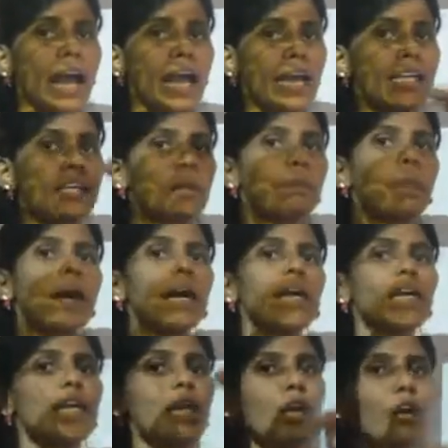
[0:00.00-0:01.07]
and a
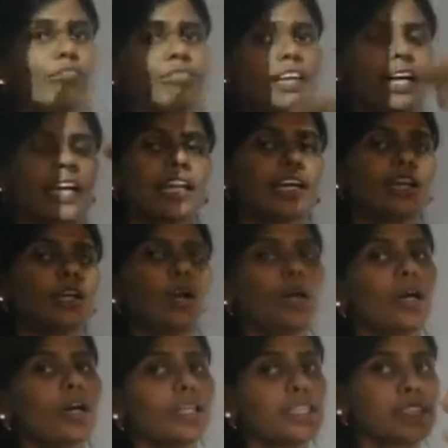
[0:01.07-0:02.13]
pile of
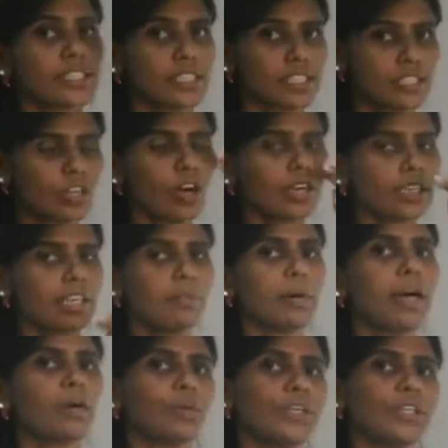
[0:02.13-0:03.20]
thylakoids stacked
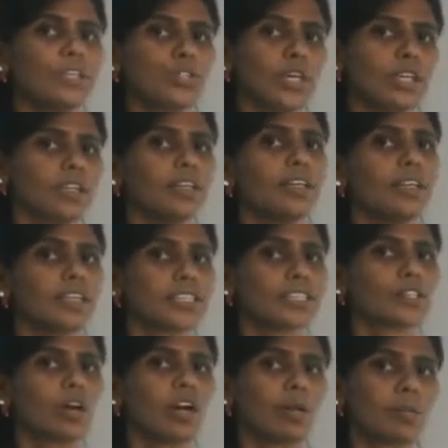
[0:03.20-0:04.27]
above each other, it is
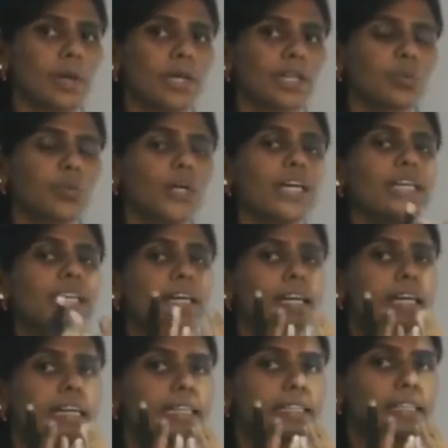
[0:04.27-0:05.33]
called by the word
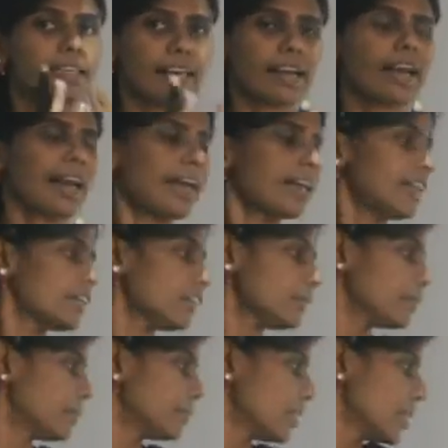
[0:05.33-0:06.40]

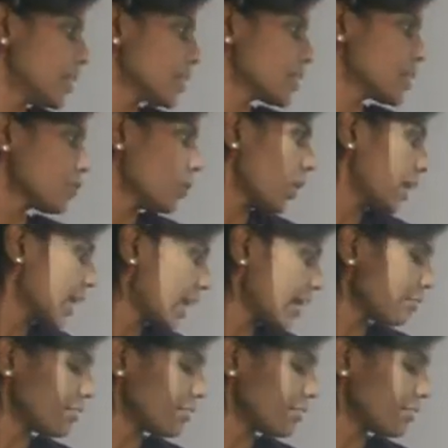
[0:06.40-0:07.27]
granum. So what have we